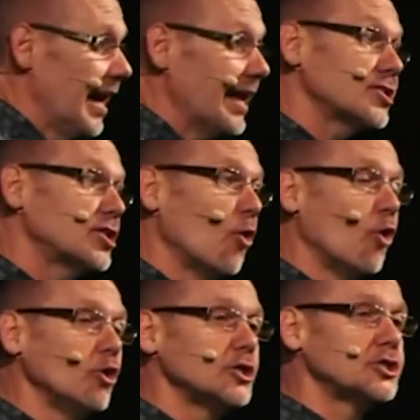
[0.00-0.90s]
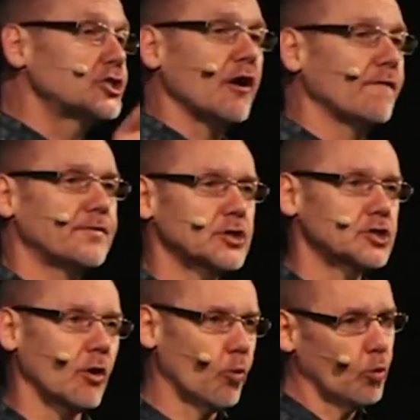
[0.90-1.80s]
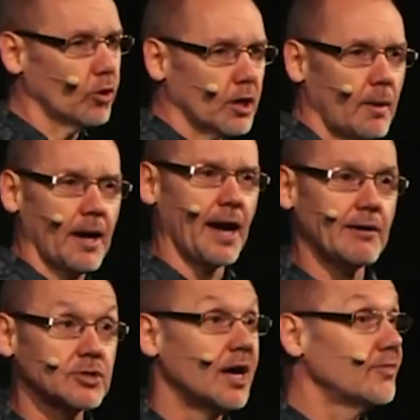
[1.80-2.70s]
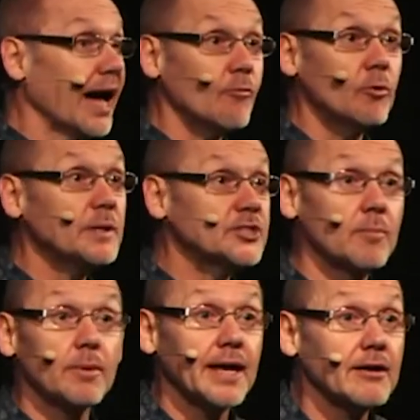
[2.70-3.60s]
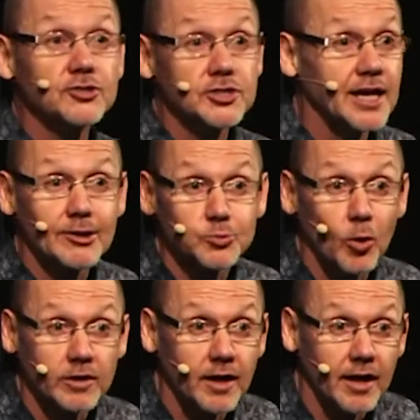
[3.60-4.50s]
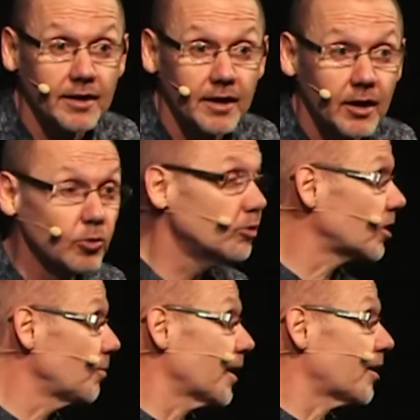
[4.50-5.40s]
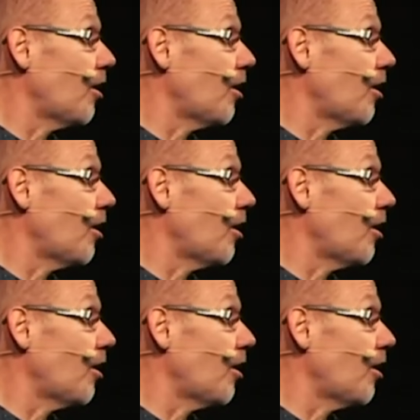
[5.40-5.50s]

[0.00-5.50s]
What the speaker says: And actually, all the stuff that's like, oh, look at my house, that will be somebody else's house one day. Oh, look at my